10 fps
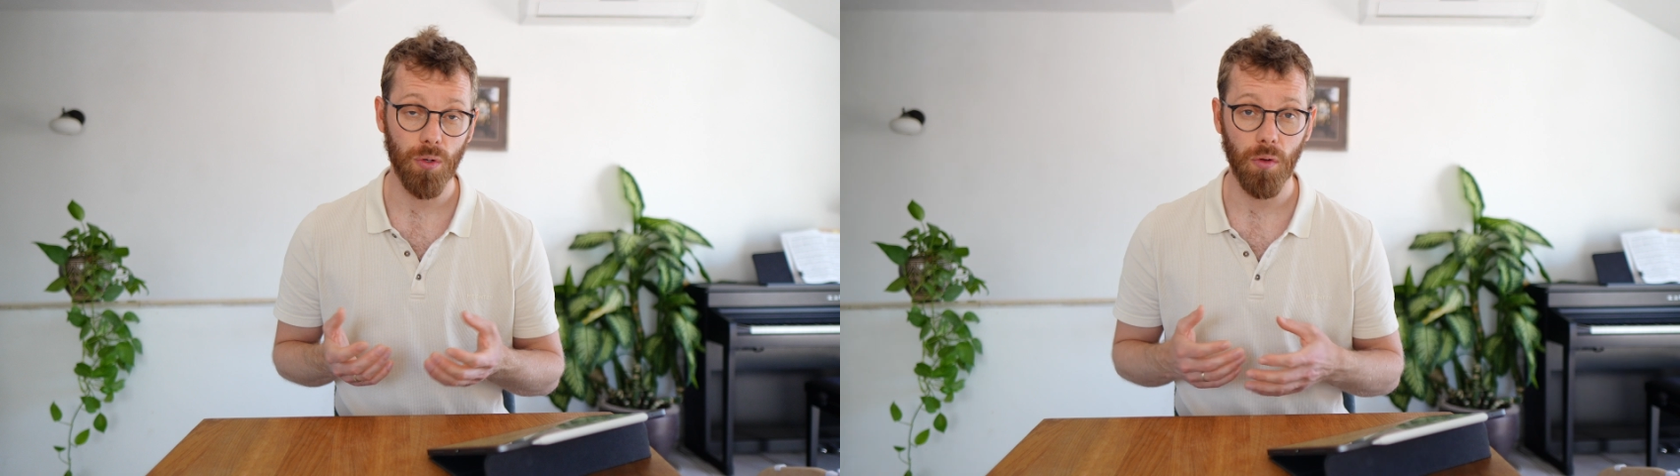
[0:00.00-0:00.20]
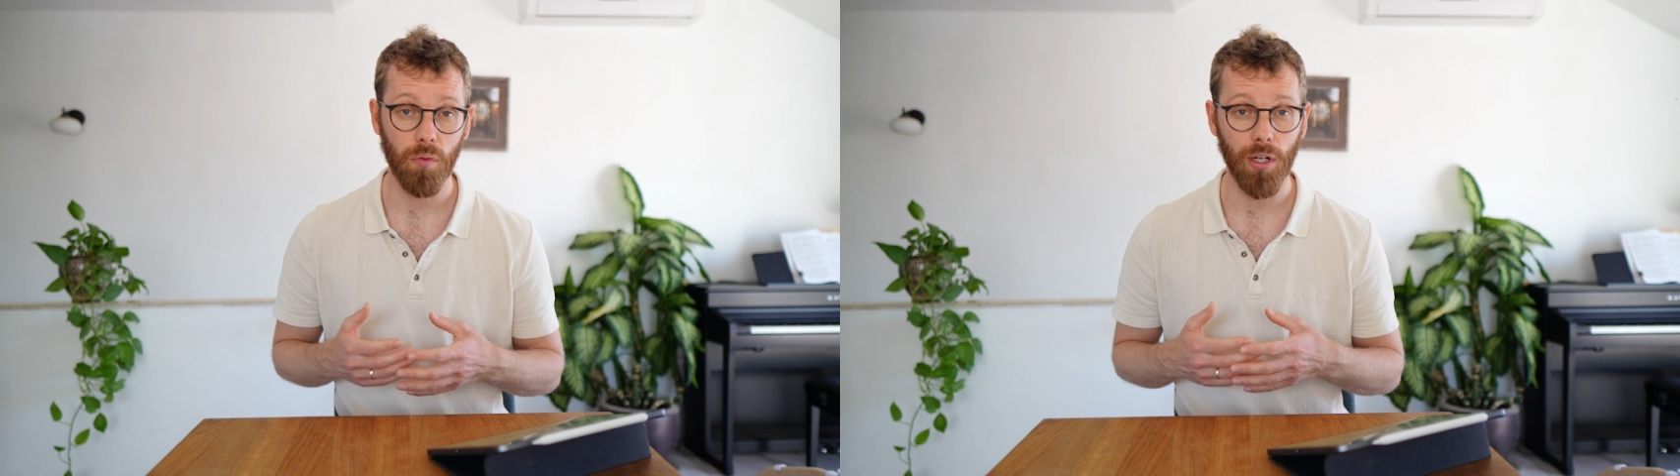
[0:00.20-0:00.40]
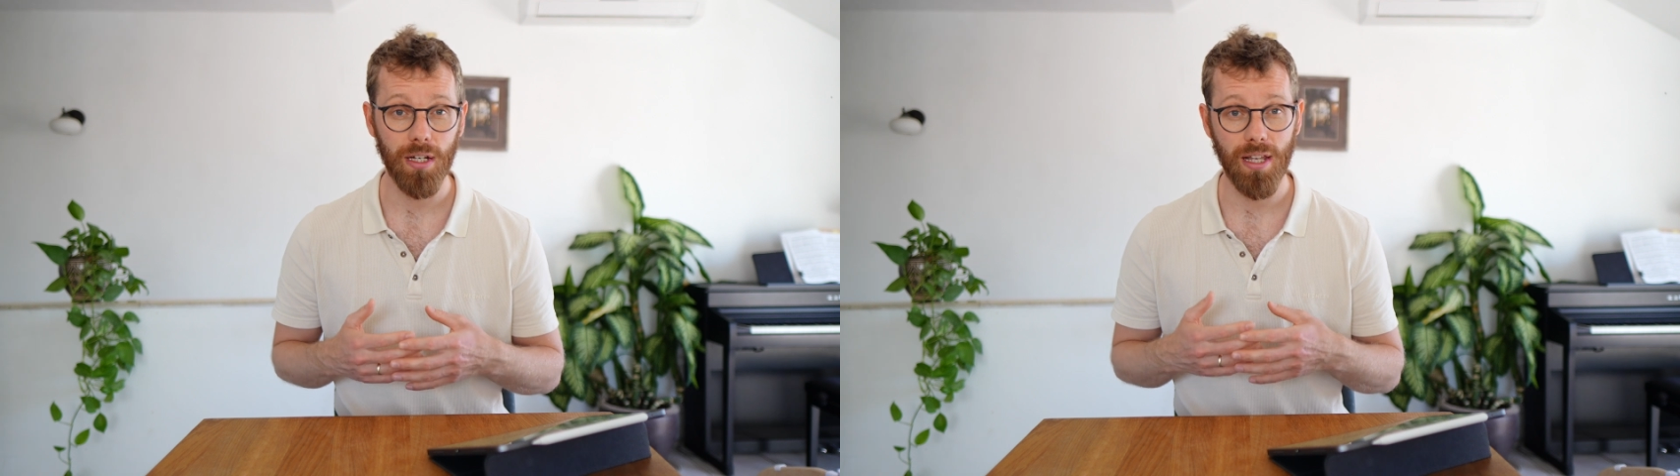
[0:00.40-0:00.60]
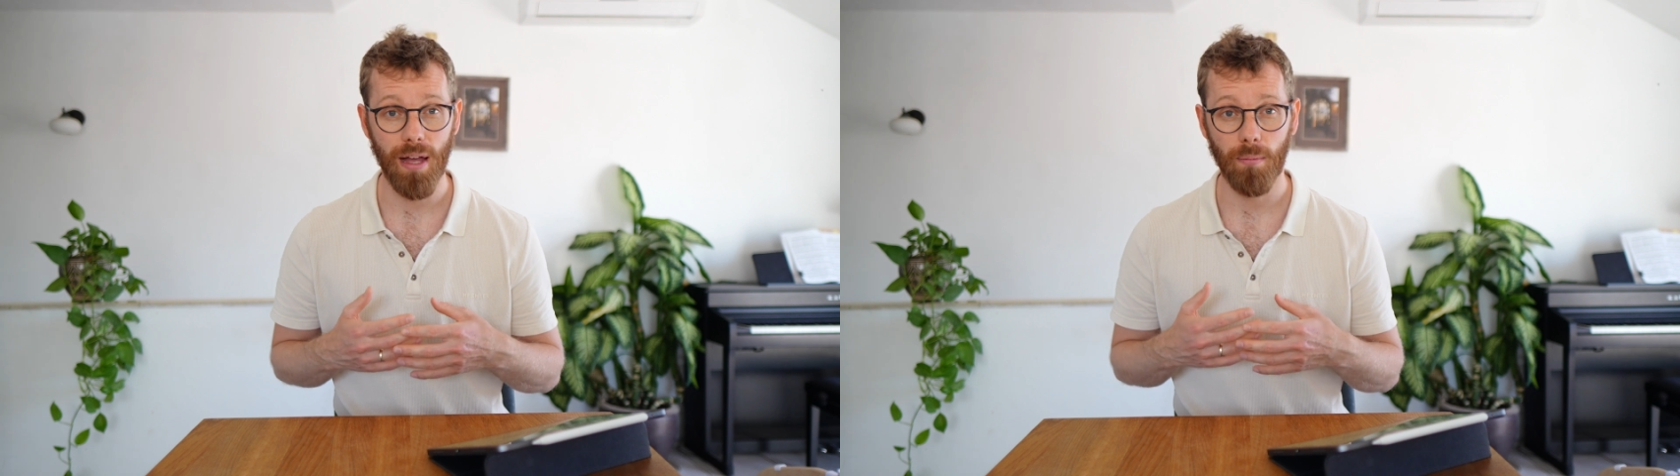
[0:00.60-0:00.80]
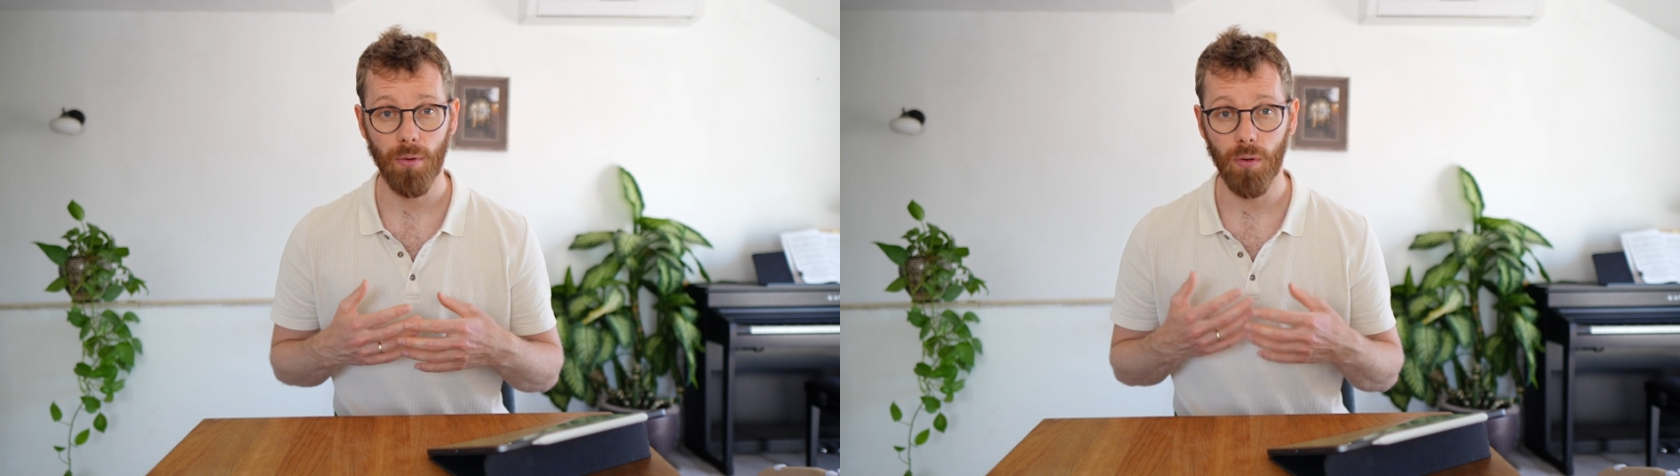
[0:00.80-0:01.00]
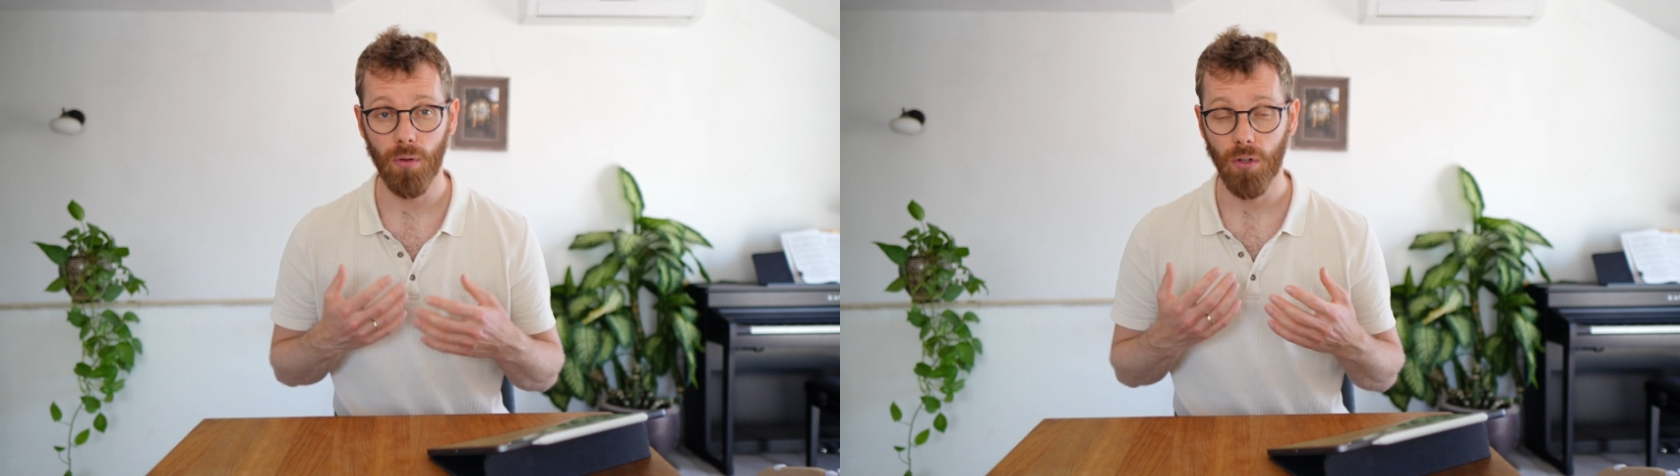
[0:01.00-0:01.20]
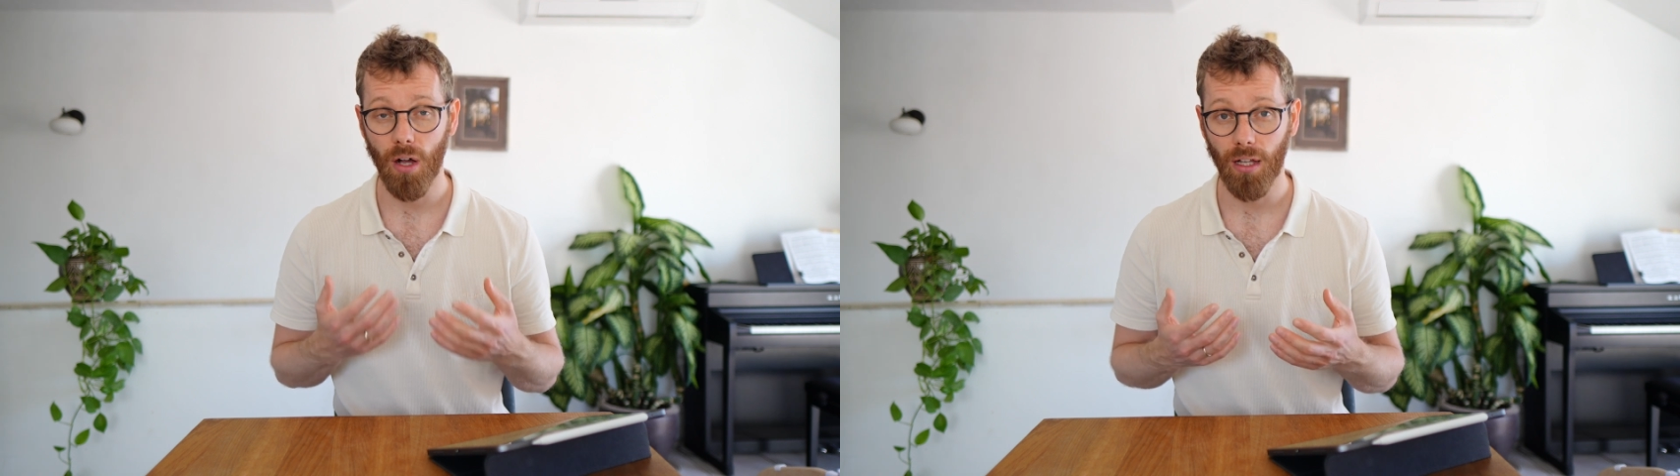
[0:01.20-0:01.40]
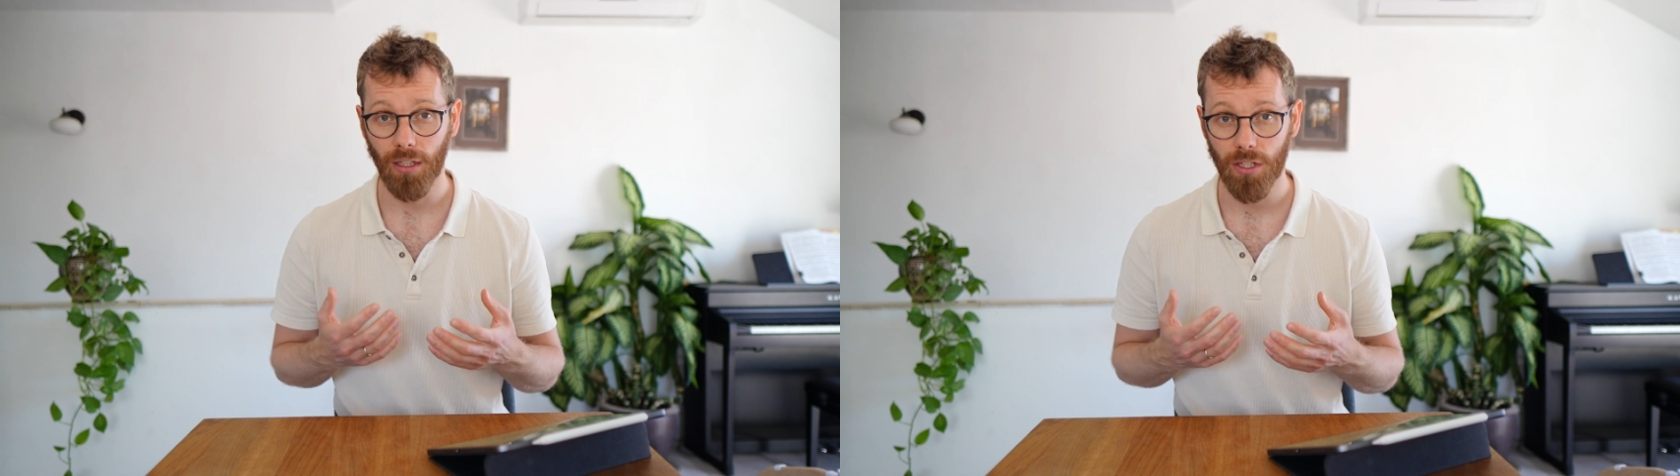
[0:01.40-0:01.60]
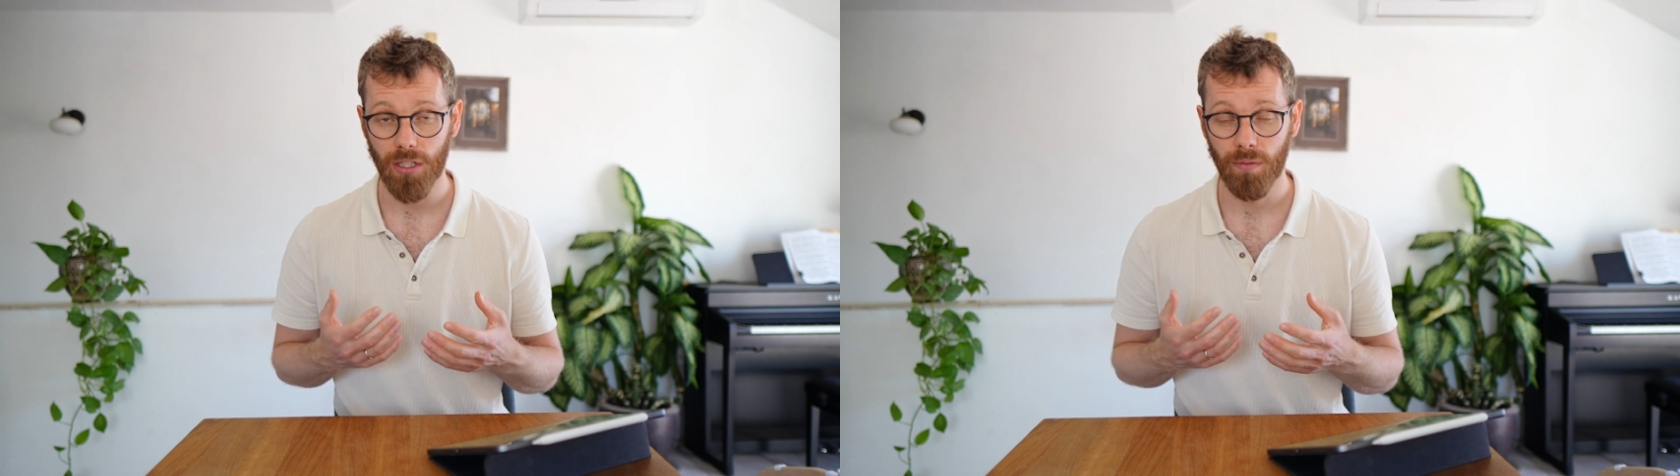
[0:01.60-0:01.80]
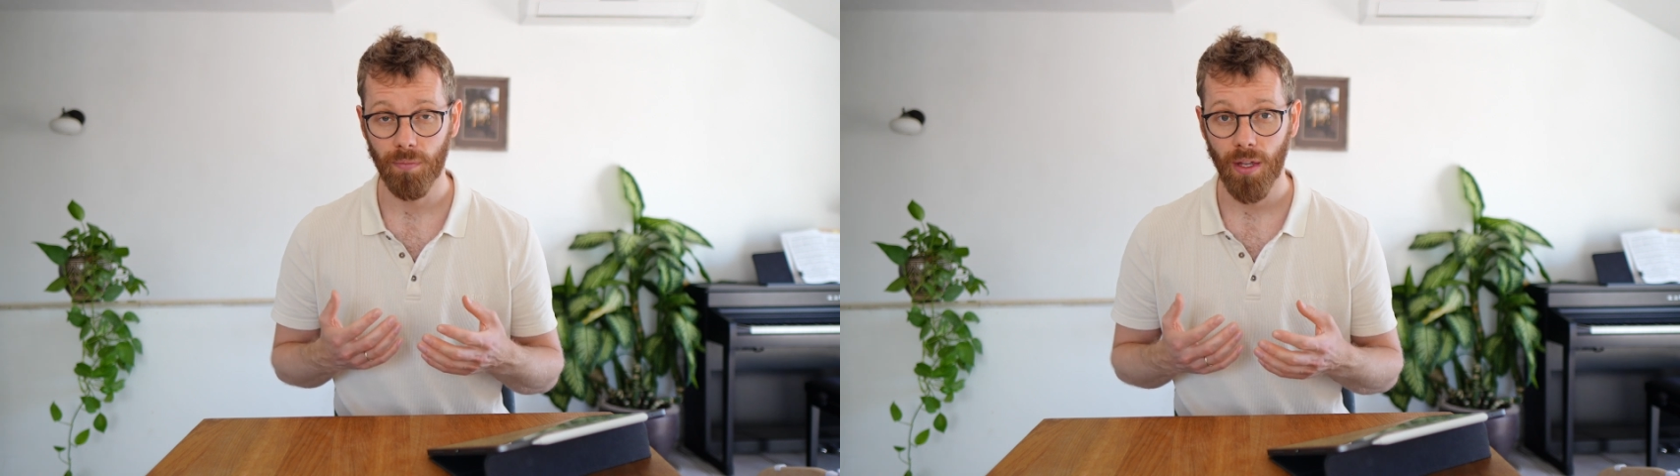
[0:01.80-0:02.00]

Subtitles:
or for example, colors.